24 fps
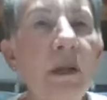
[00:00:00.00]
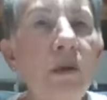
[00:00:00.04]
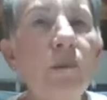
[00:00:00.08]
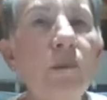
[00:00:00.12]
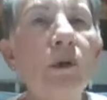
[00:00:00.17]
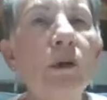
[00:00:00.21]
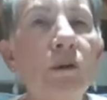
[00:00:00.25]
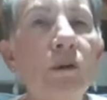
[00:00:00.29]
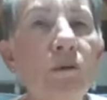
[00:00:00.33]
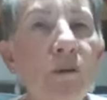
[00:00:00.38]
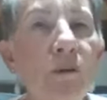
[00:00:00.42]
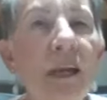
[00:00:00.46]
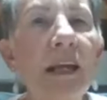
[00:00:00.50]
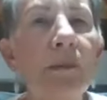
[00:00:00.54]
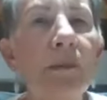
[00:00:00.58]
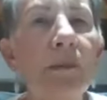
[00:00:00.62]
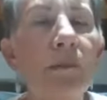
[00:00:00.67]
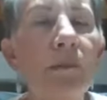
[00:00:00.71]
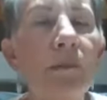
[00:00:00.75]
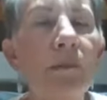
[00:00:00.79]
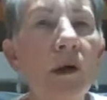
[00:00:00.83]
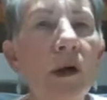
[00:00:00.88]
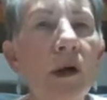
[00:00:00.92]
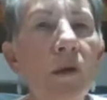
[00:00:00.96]
will
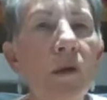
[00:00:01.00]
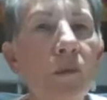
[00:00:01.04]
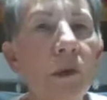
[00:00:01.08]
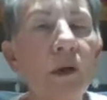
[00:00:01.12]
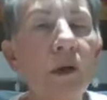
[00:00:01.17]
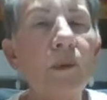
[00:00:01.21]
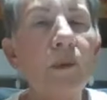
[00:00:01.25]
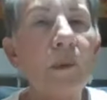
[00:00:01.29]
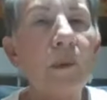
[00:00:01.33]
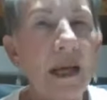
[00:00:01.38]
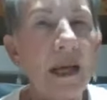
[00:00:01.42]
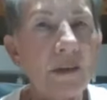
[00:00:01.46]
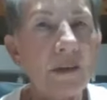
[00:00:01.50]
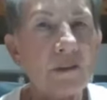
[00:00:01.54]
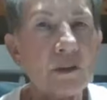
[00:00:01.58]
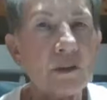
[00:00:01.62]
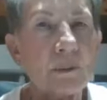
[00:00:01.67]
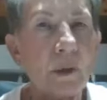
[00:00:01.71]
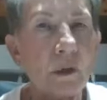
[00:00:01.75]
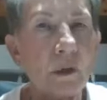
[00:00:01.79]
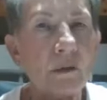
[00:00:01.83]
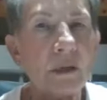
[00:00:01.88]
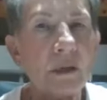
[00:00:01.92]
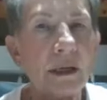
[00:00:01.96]
reap what we have
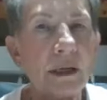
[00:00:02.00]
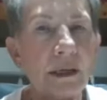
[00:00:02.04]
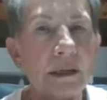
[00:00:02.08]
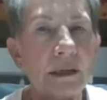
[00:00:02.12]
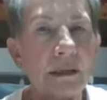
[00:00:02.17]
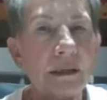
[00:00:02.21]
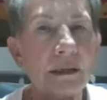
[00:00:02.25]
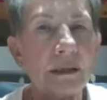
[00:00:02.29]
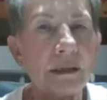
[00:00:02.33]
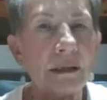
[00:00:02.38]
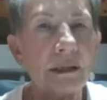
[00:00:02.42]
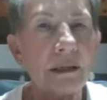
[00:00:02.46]
spoken.